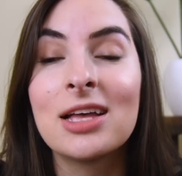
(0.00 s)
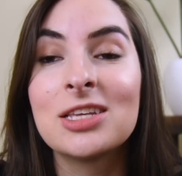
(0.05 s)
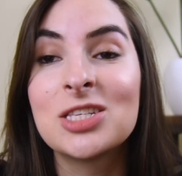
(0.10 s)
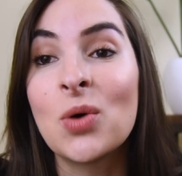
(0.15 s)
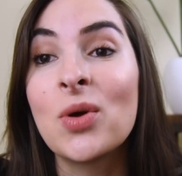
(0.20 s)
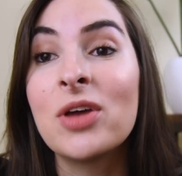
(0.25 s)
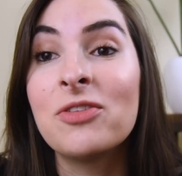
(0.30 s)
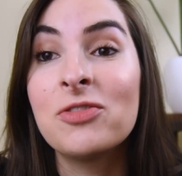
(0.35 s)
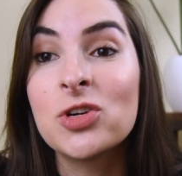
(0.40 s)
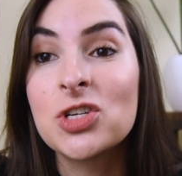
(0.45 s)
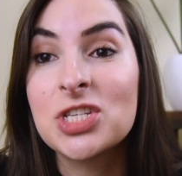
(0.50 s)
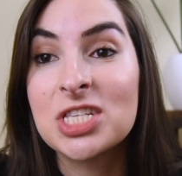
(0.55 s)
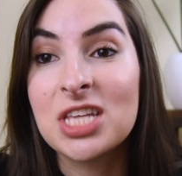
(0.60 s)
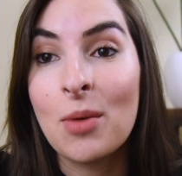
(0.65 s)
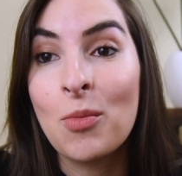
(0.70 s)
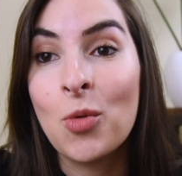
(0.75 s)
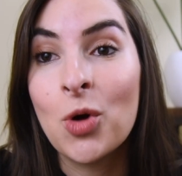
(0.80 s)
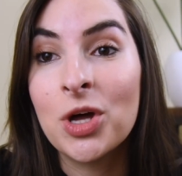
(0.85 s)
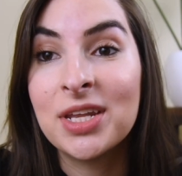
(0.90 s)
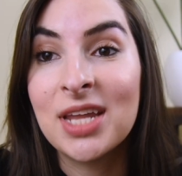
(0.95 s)
So if you're
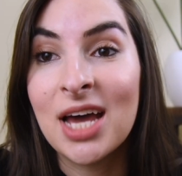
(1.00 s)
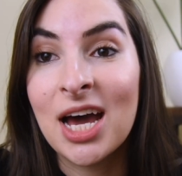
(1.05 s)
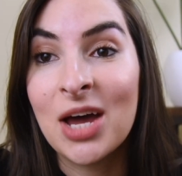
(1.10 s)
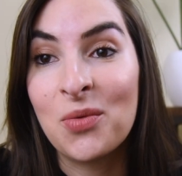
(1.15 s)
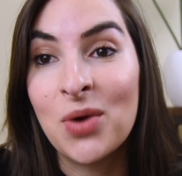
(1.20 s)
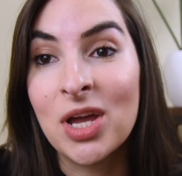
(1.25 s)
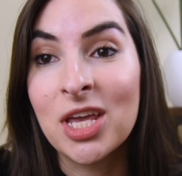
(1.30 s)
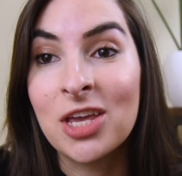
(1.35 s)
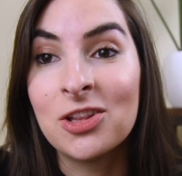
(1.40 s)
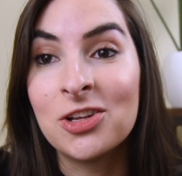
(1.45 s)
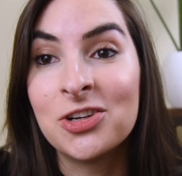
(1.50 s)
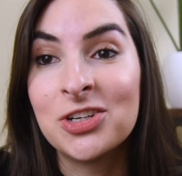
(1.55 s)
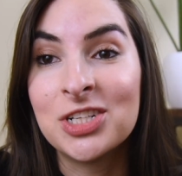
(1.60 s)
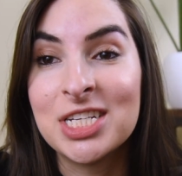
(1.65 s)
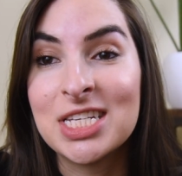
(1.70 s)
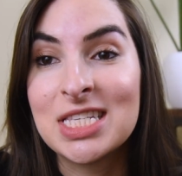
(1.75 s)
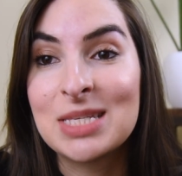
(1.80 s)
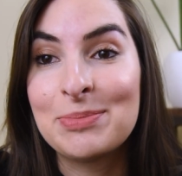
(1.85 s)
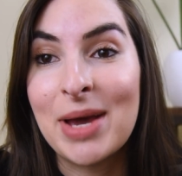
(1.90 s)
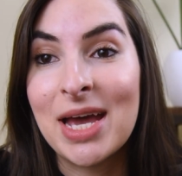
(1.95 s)
someone that
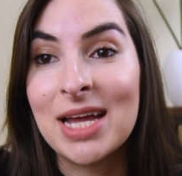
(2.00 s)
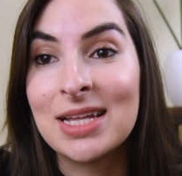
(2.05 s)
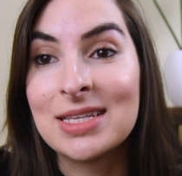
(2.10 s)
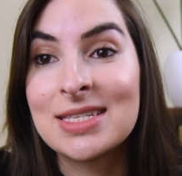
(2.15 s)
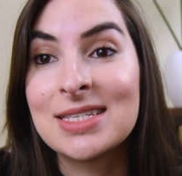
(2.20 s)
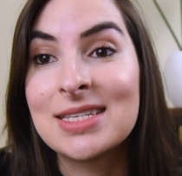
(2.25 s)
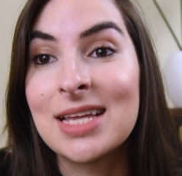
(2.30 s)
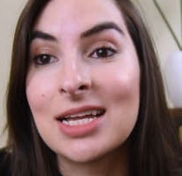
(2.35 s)
regularly spends